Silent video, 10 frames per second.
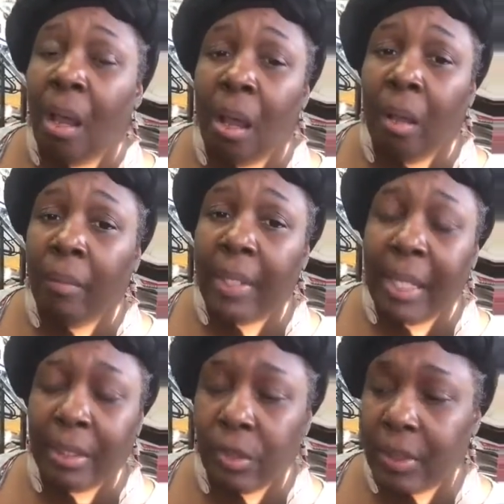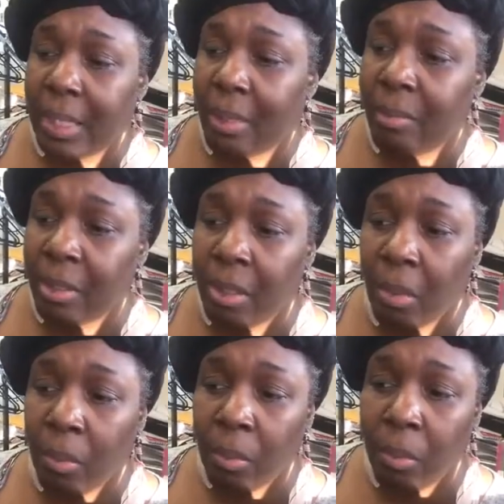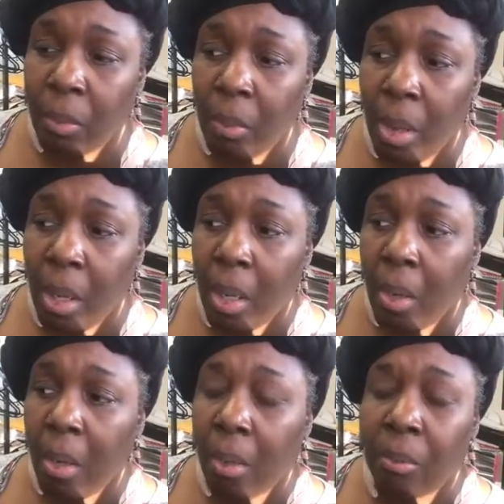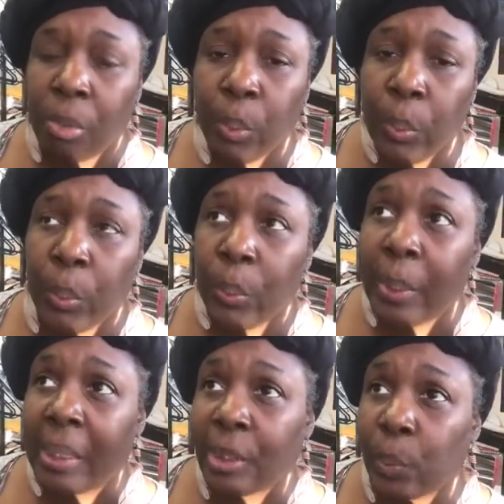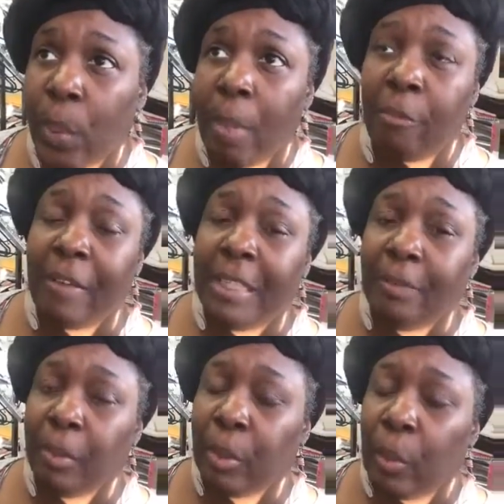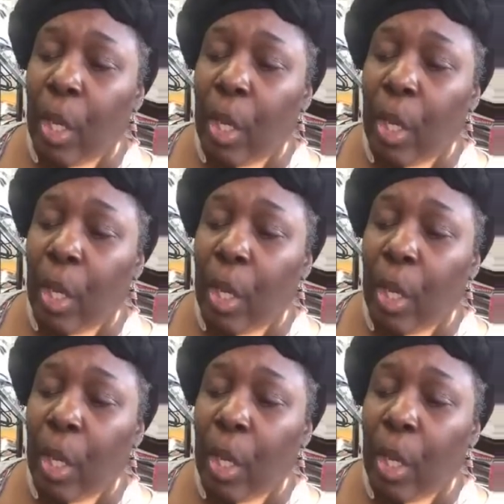all thing you have to do is tell them to go on Google, Instagram, and Facebook.